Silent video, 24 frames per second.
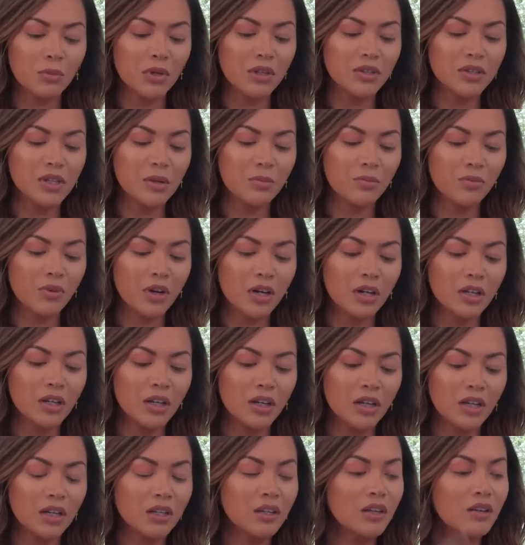I'm gonna dip right
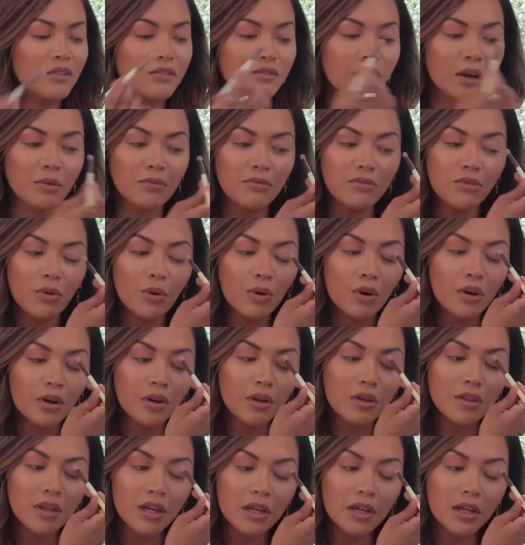in, Feb 4th,